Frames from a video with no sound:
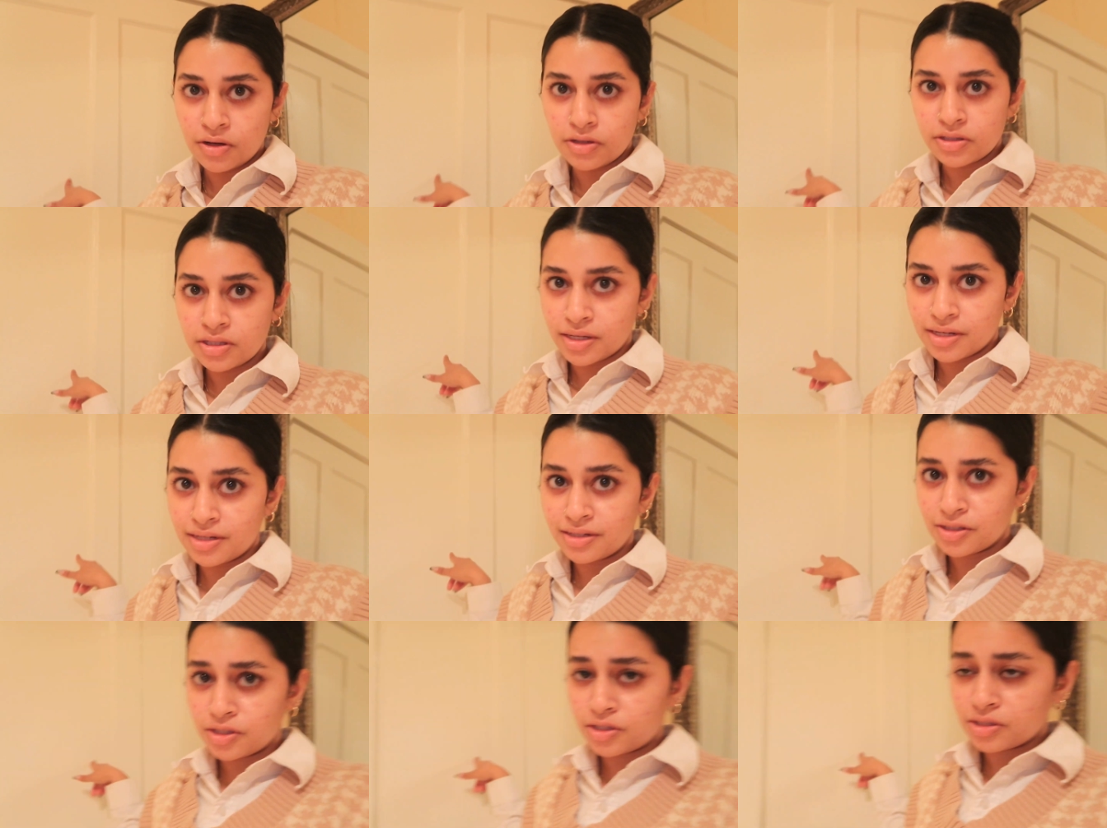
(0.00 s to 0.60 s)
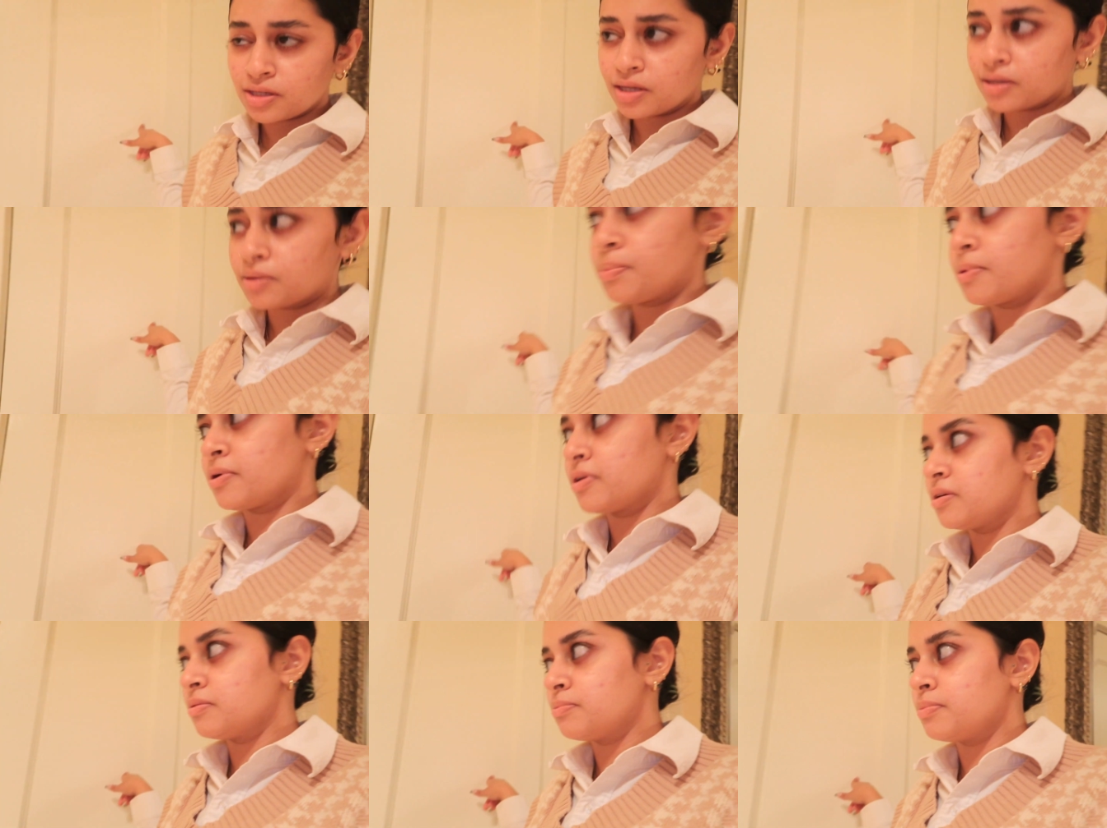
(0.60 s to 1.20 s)
closet and it's like
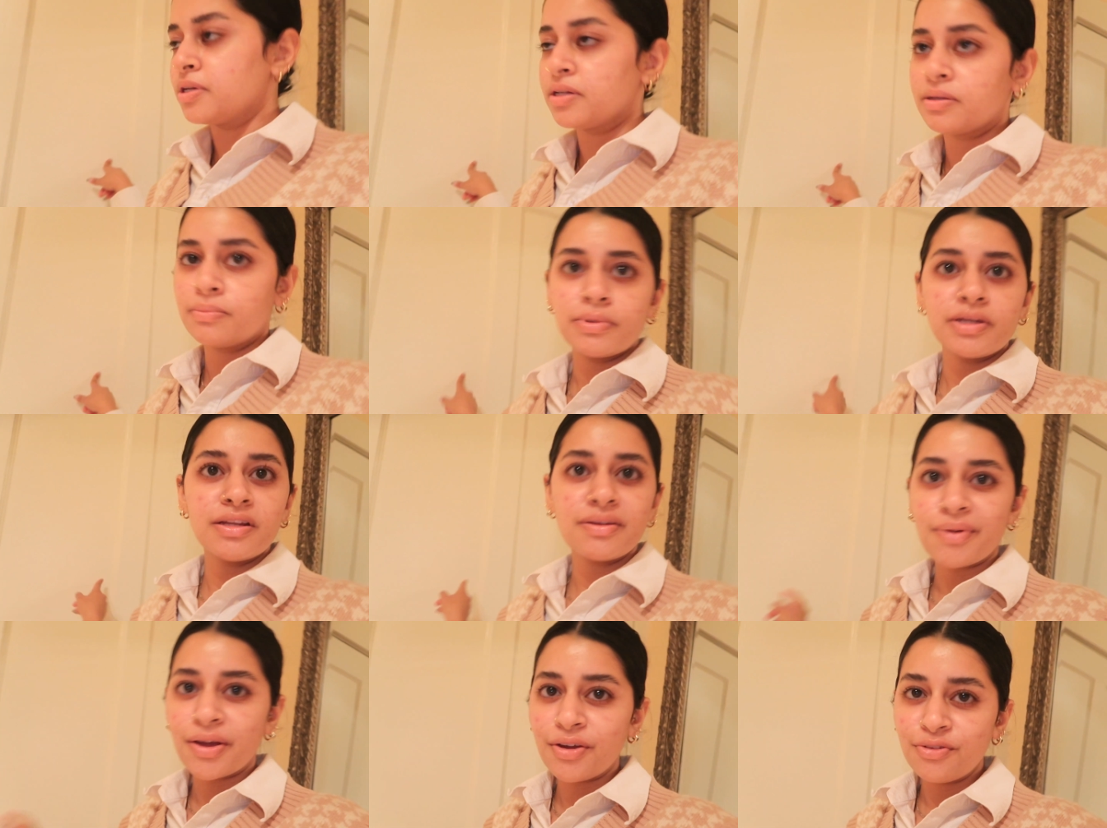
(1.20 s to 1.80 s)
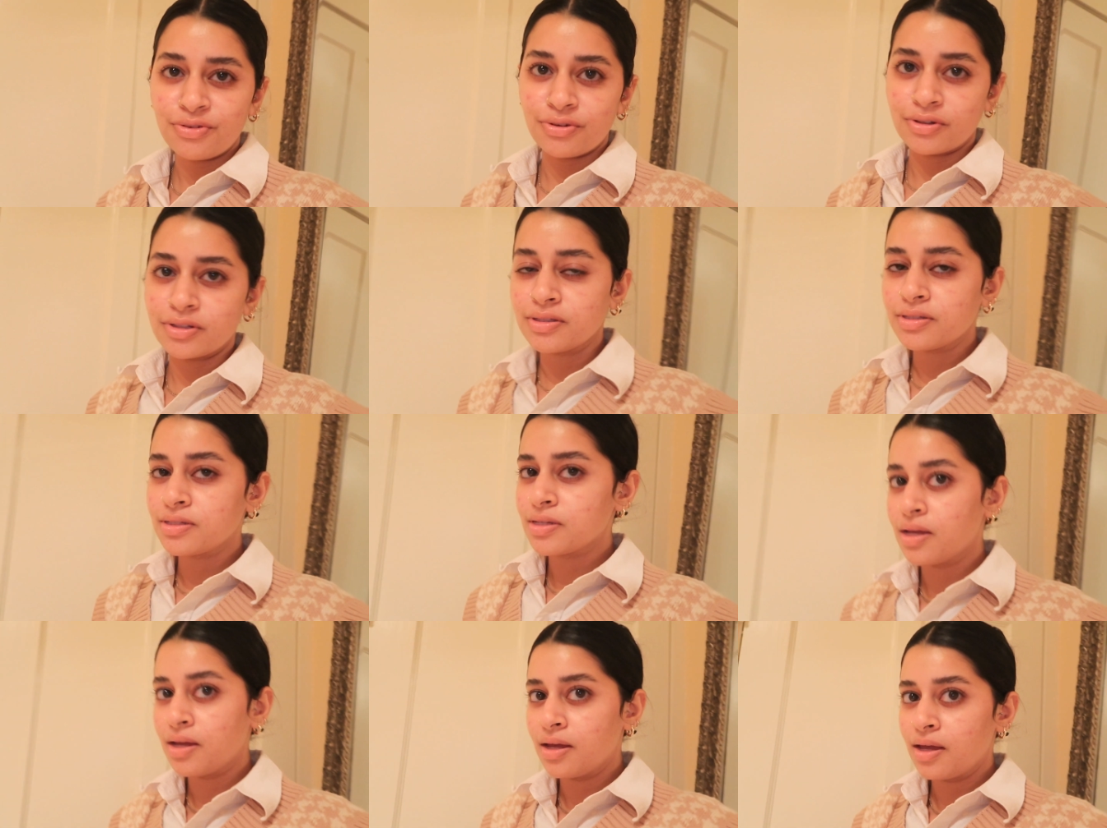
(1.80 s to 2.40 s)
pretty big. Me and my
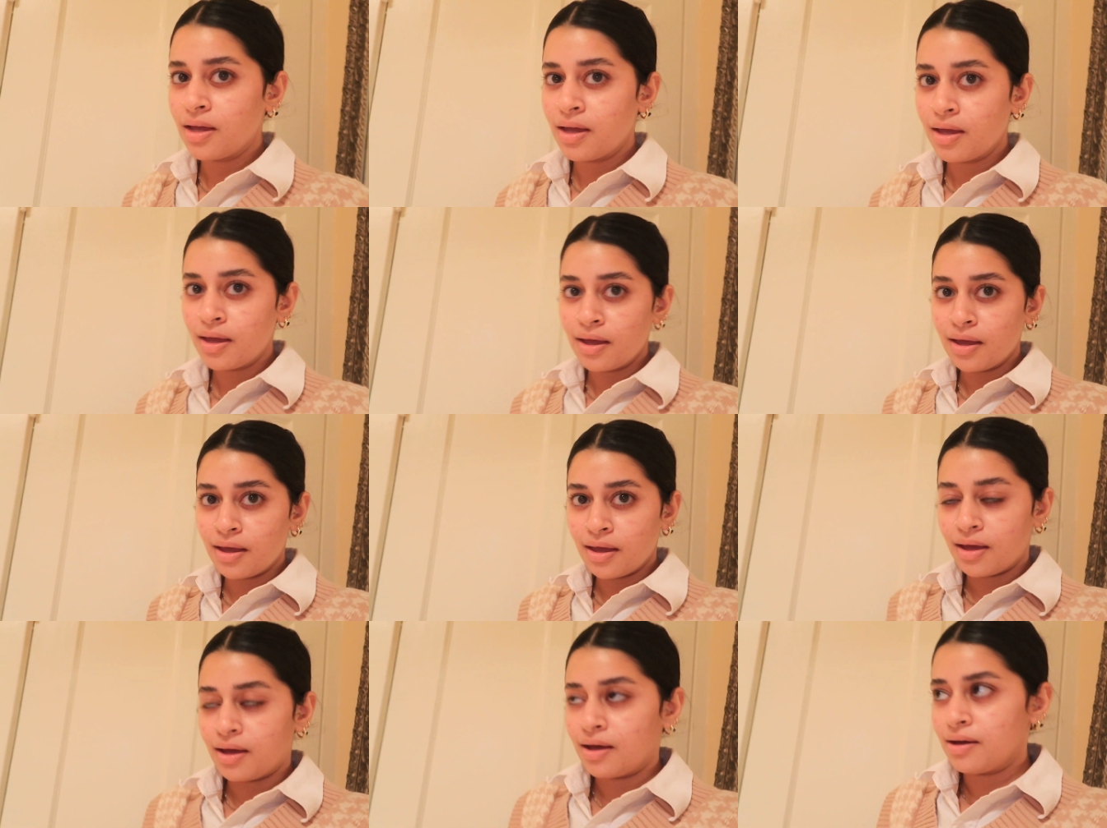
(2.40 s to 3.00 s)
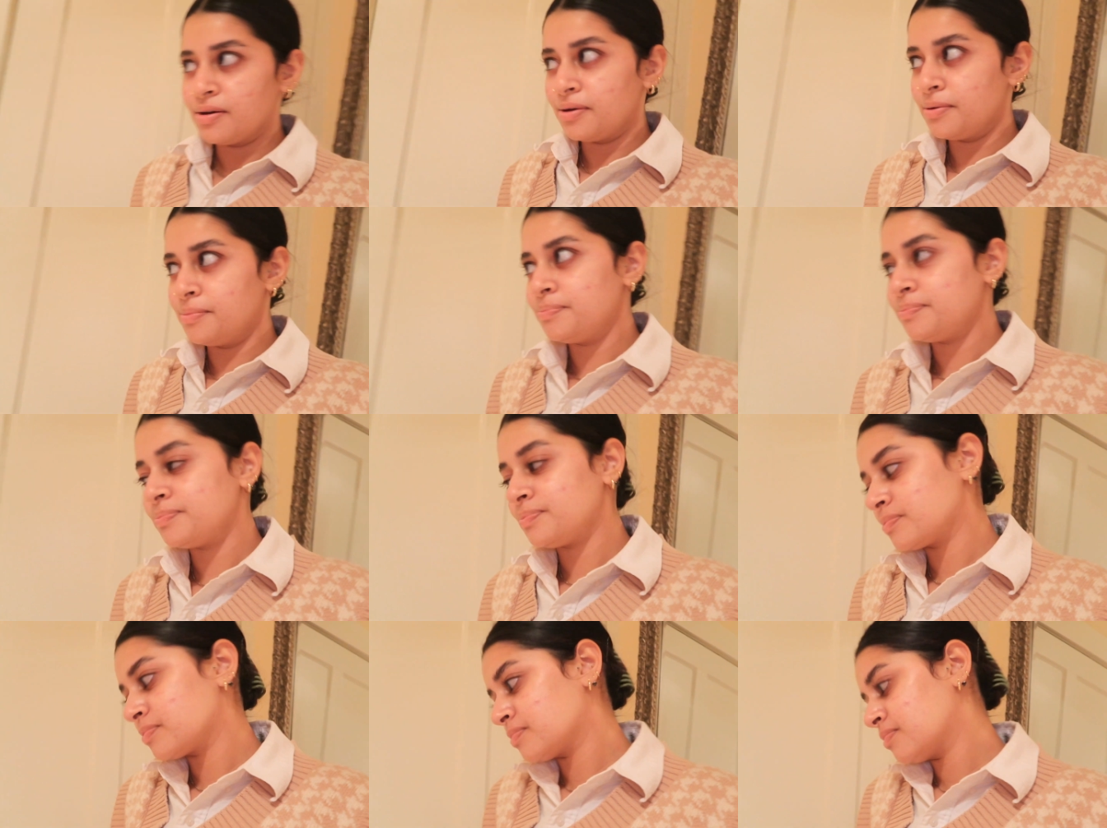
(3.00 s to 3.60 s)
friends
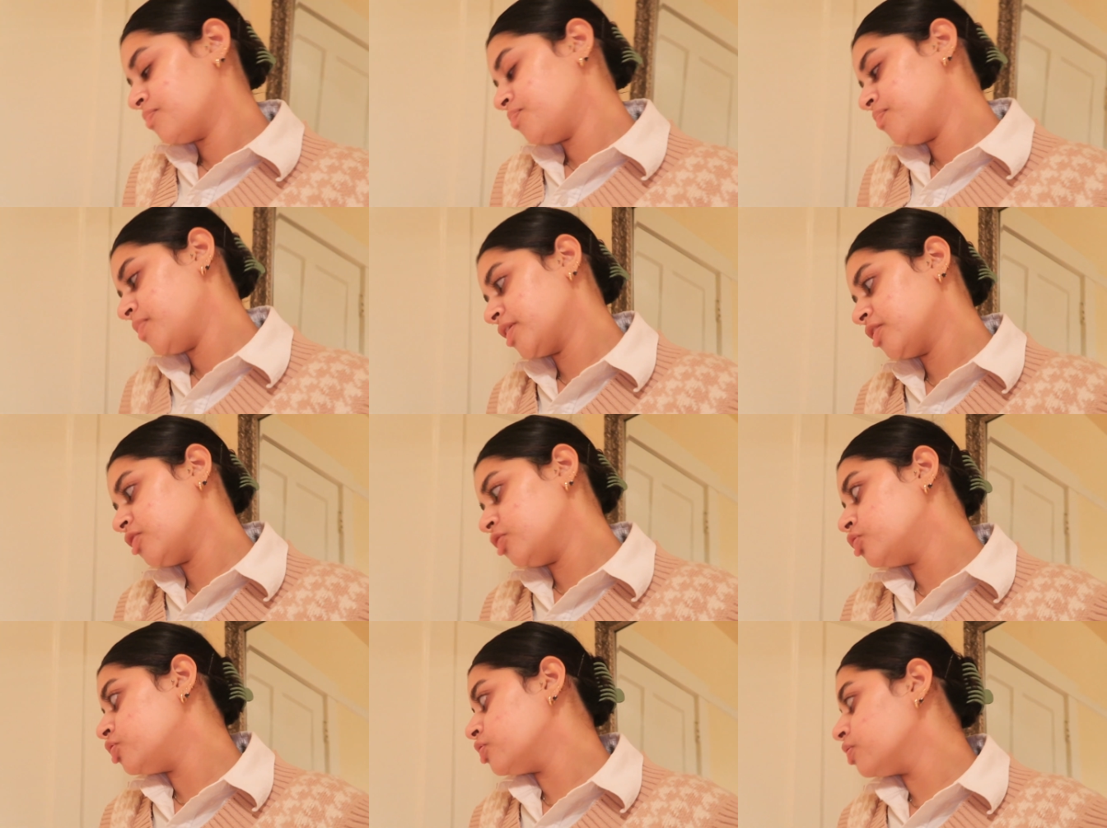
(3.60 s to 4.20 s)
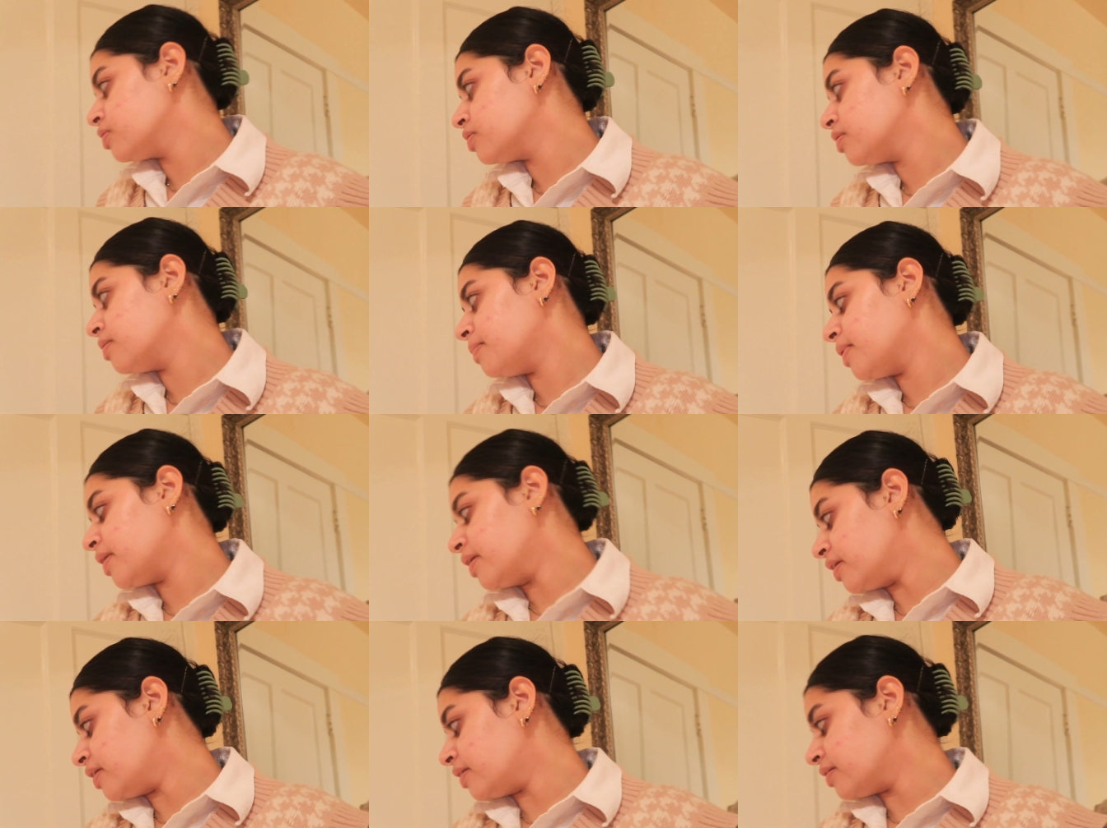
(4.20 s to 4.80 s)
um, make a joke
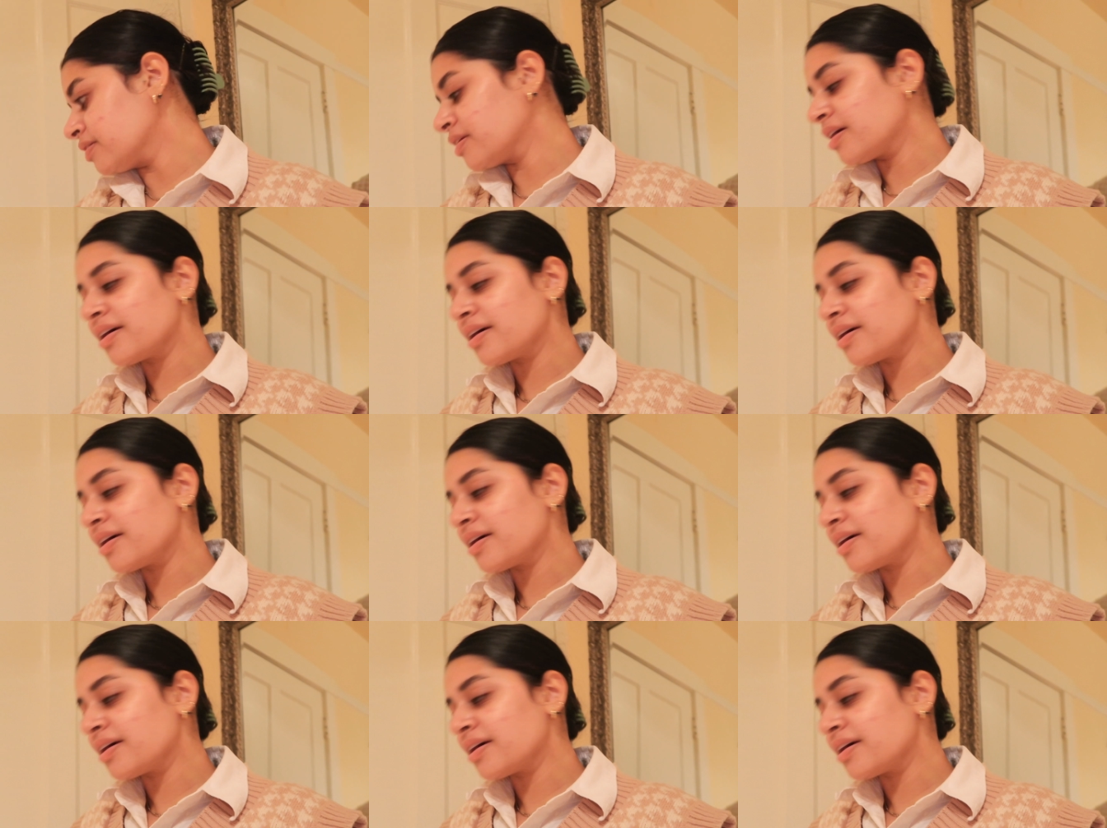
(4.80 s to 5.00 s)
about how